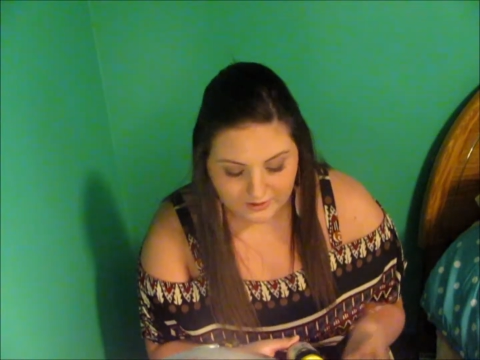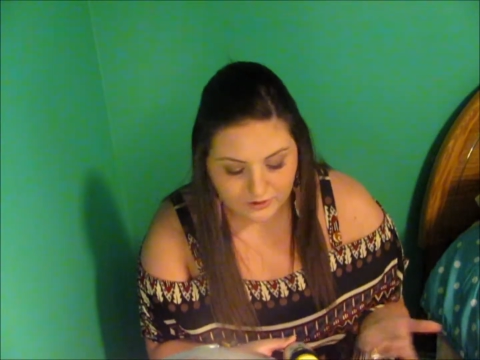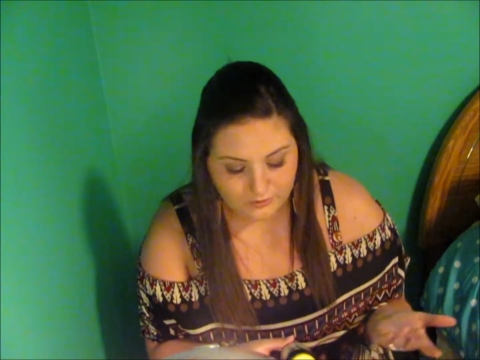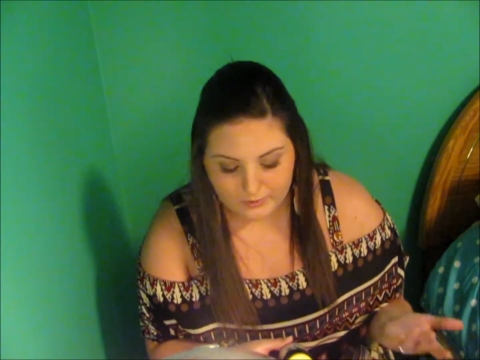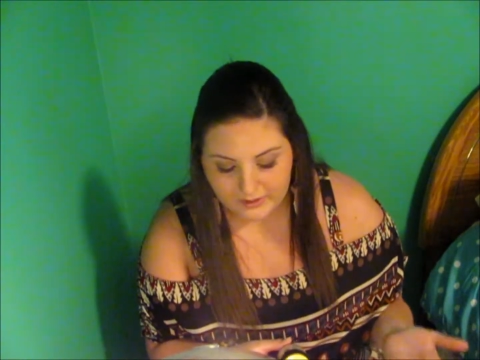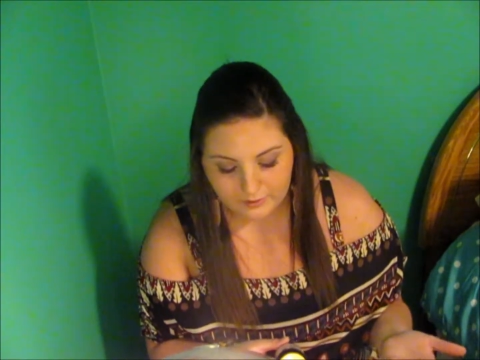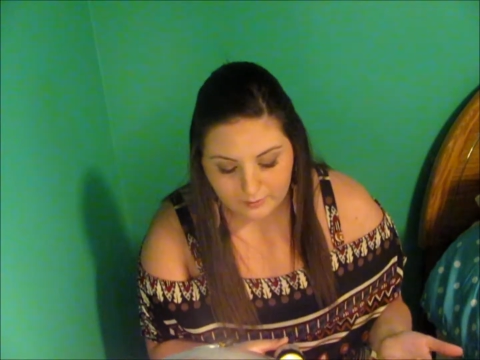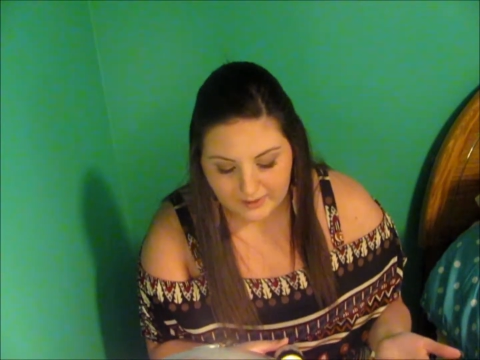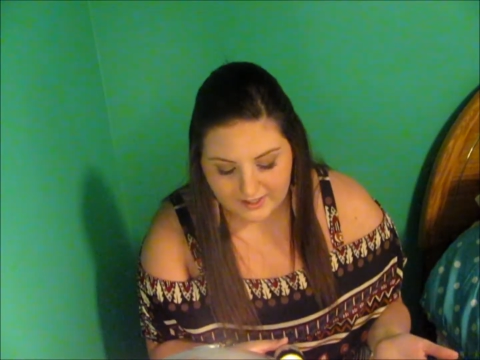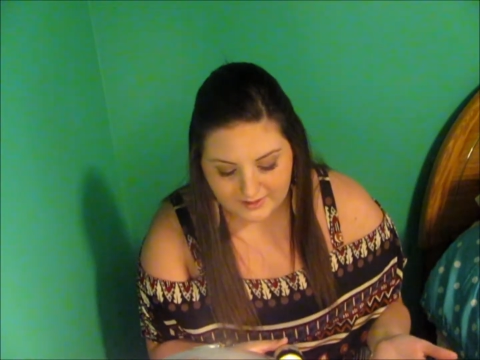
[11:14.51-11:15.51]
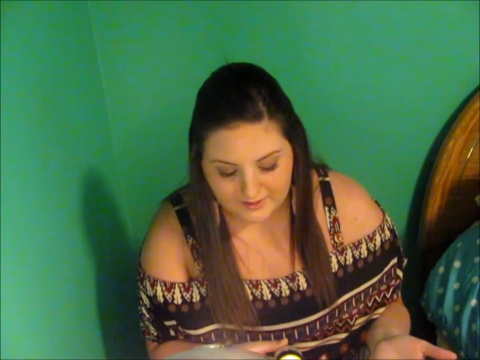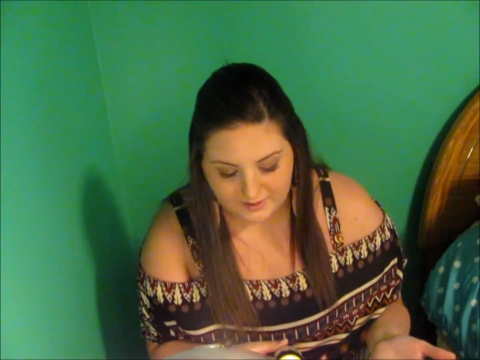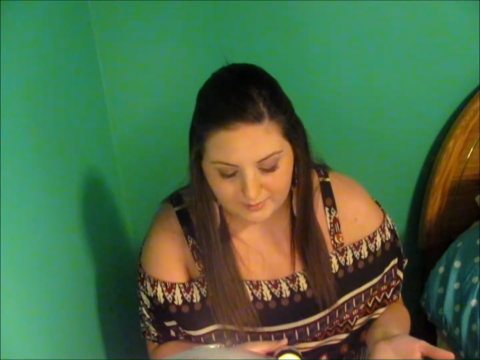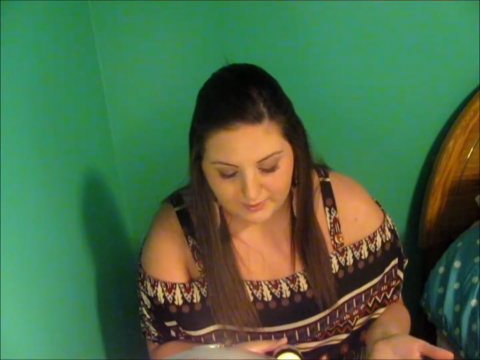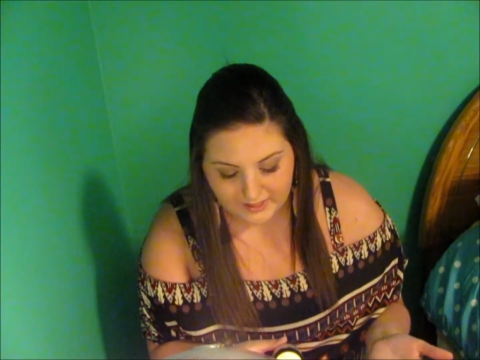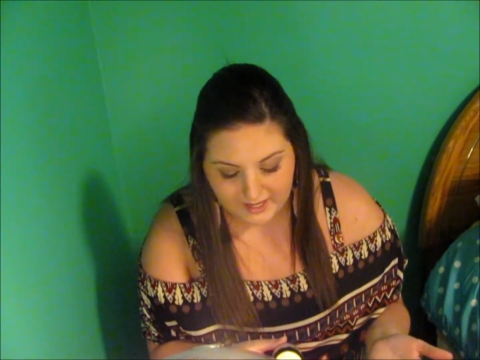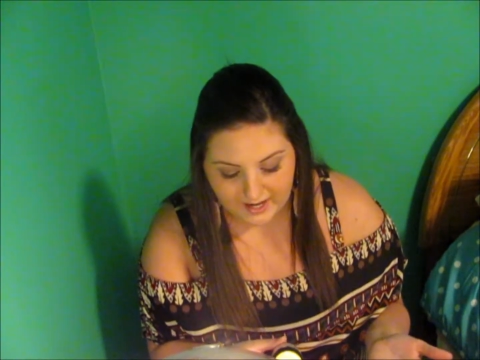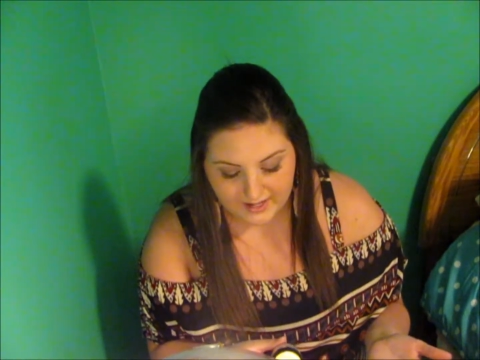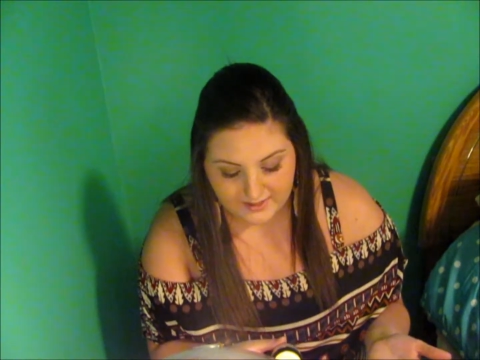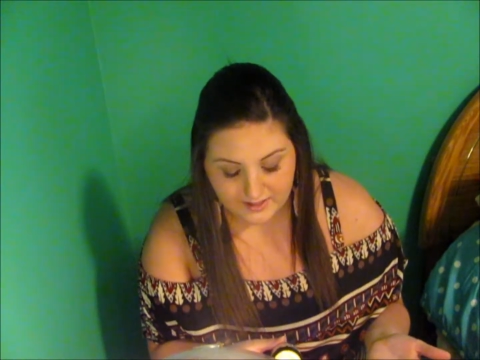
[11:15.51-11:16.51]
just regular biotin, but it
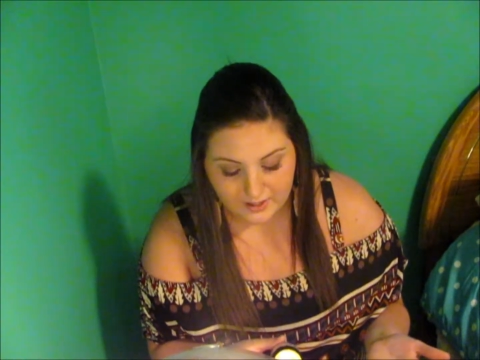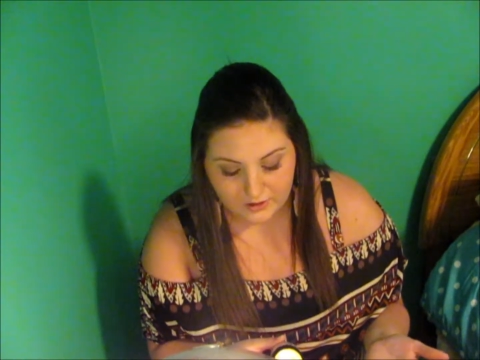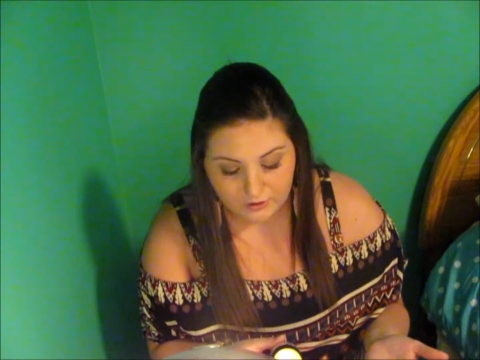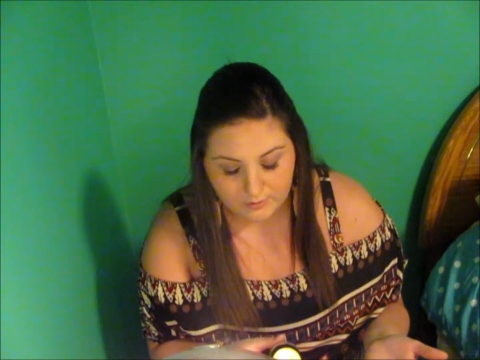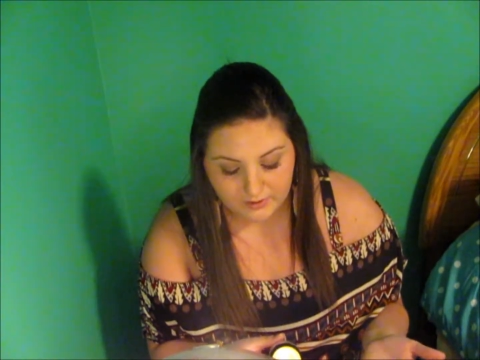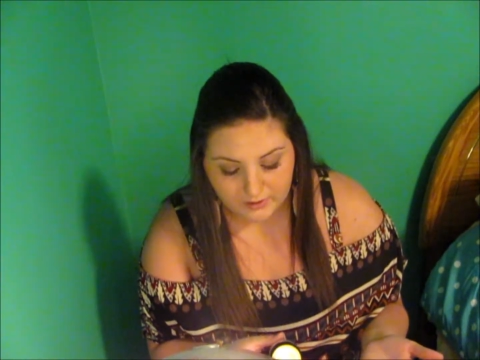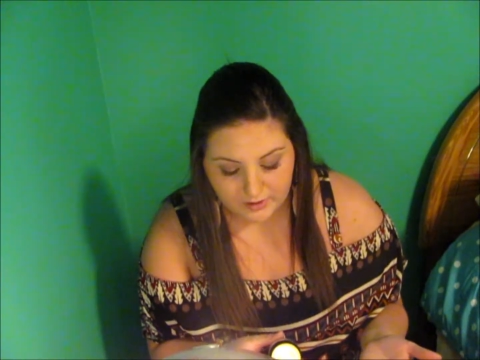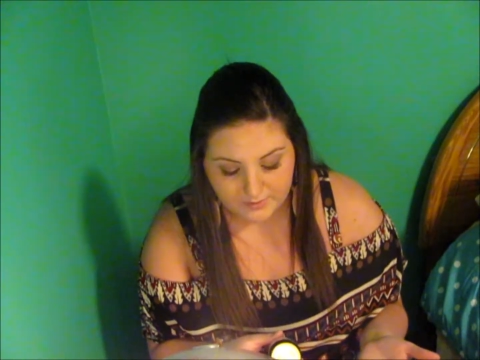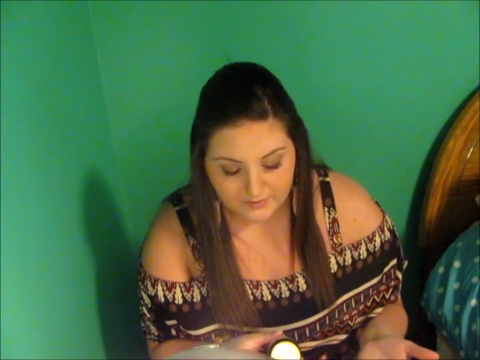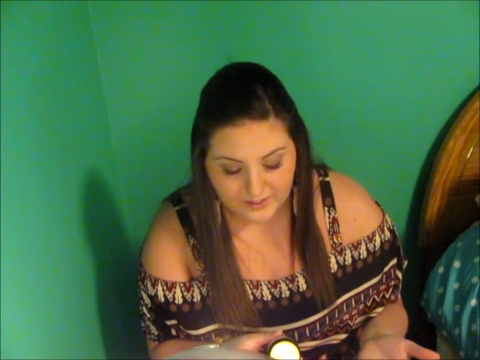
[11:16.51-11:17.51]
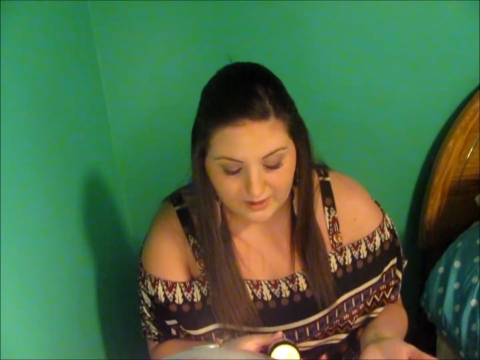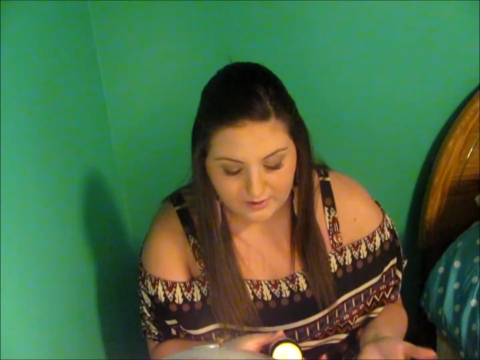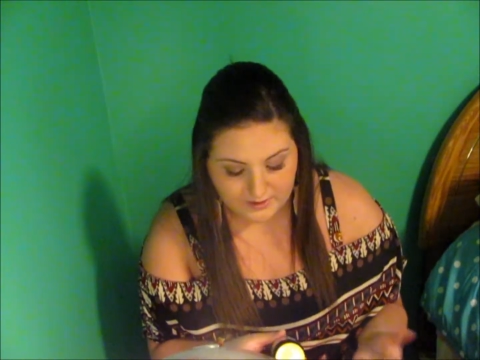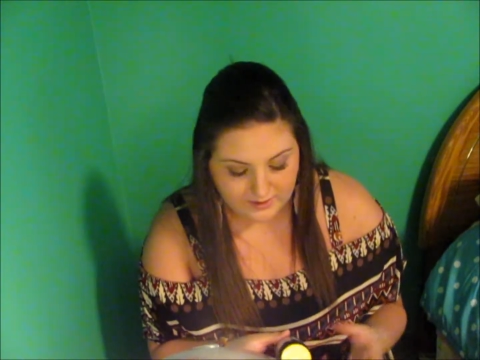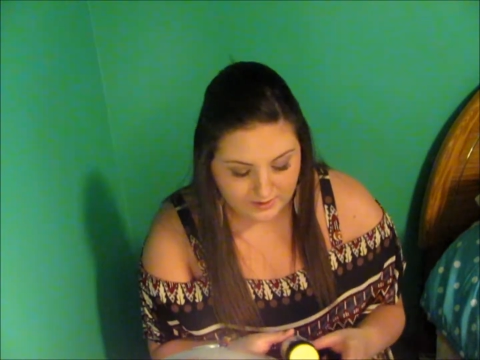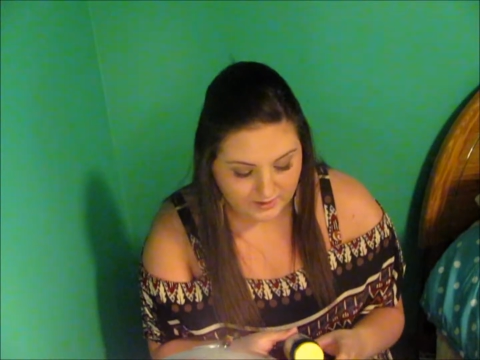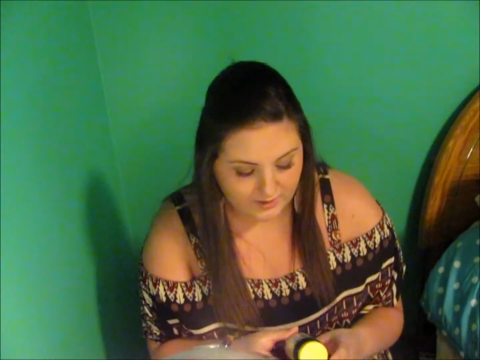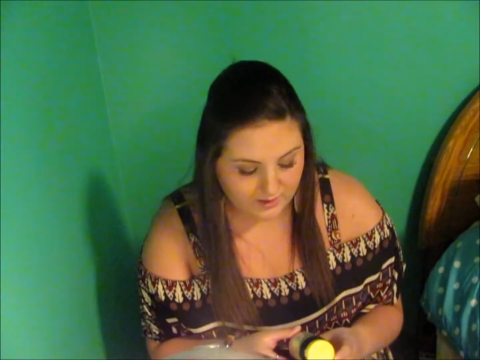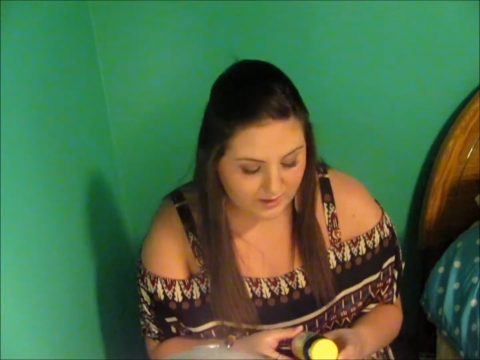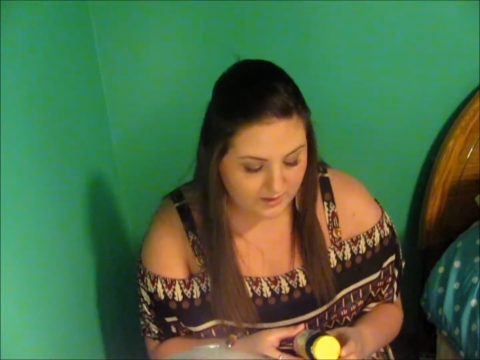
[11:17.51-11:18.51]
has 100 milligrams of keratin in it.
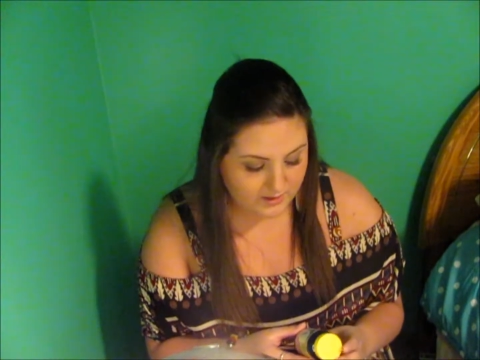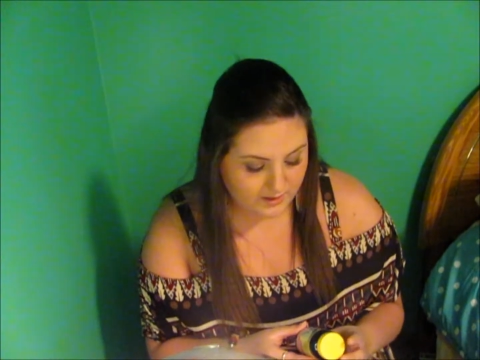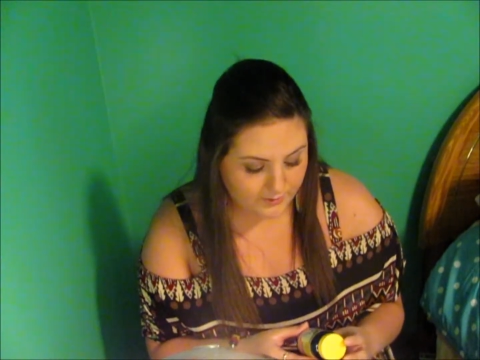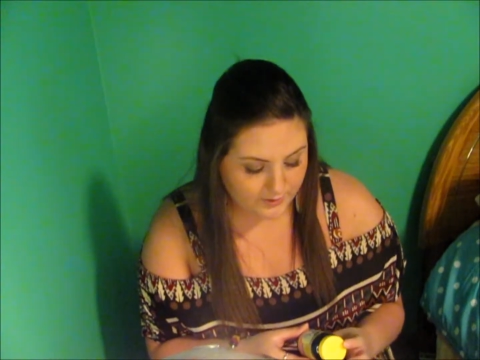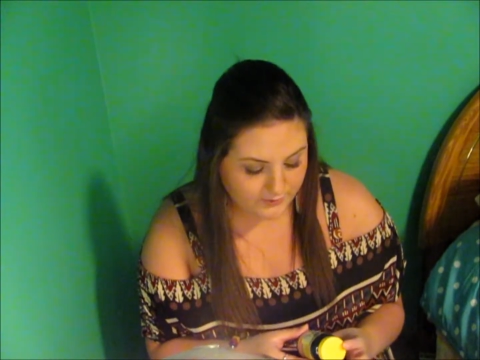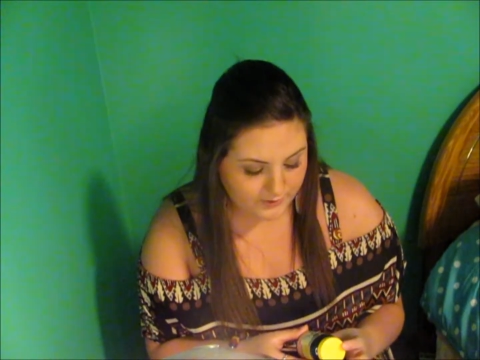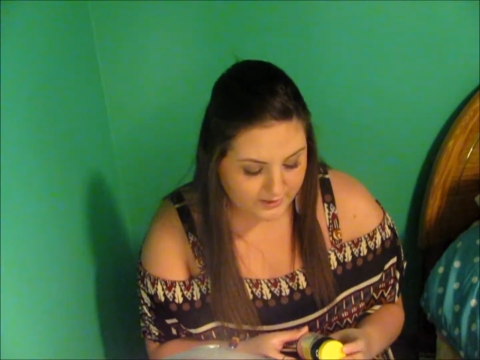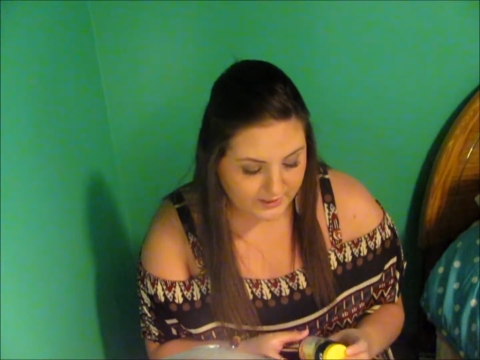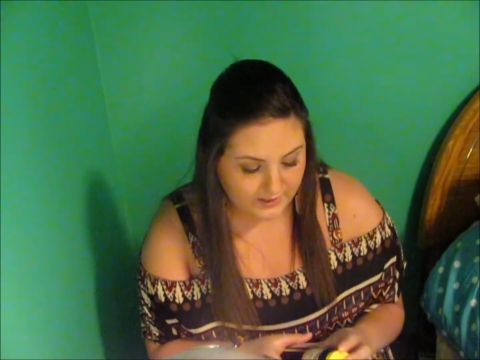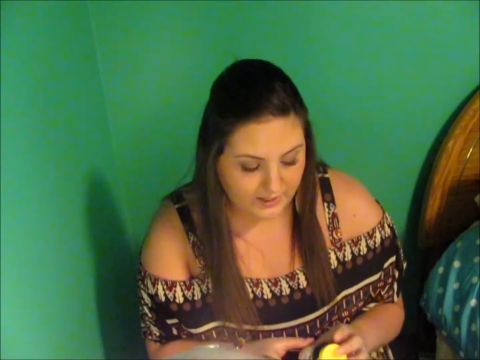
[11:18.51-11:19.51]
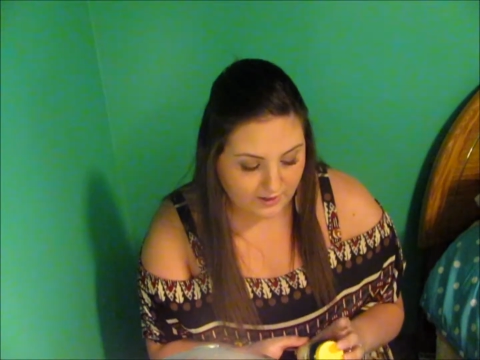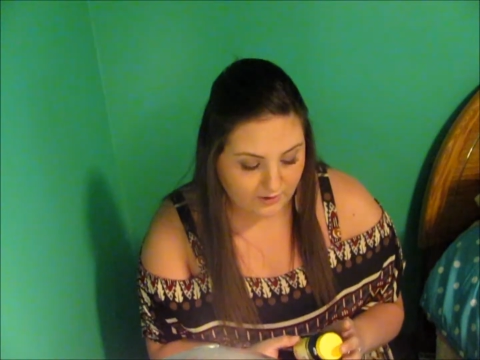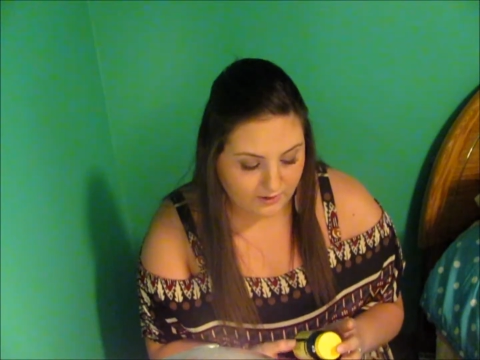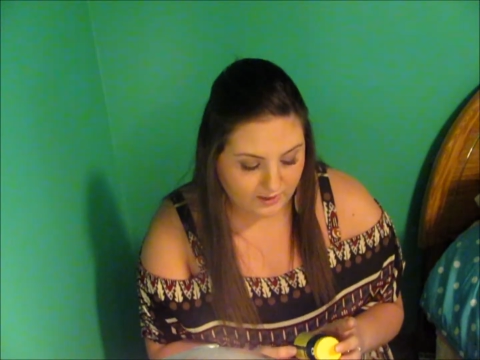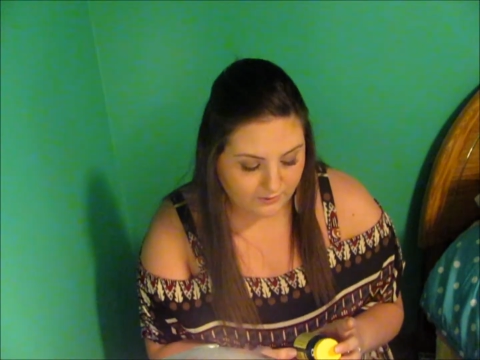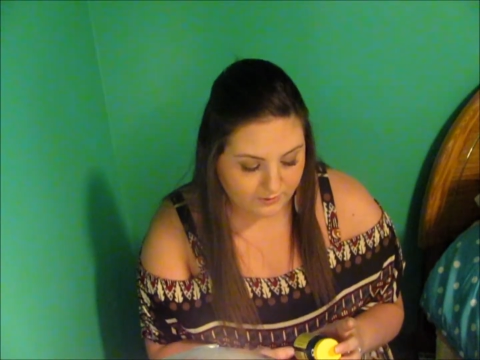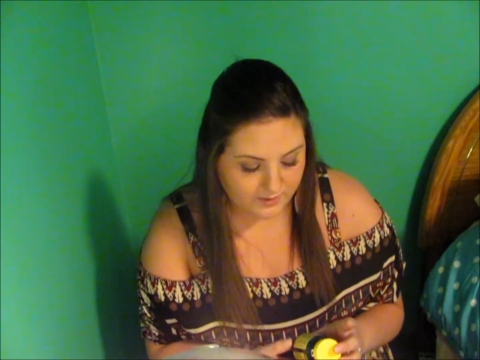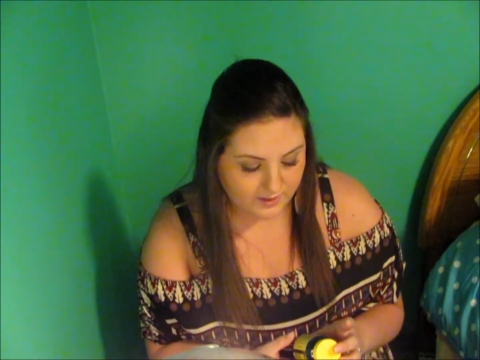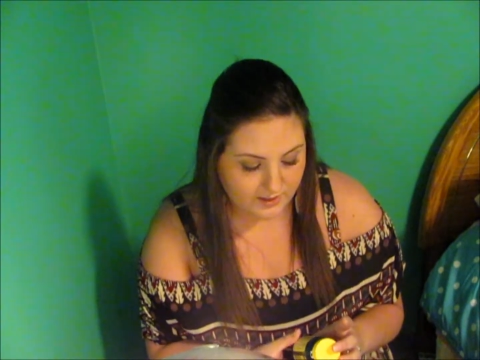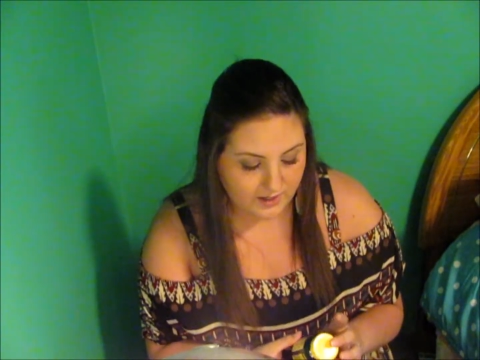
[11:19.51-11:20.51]
So it's for skin, hair, and nails.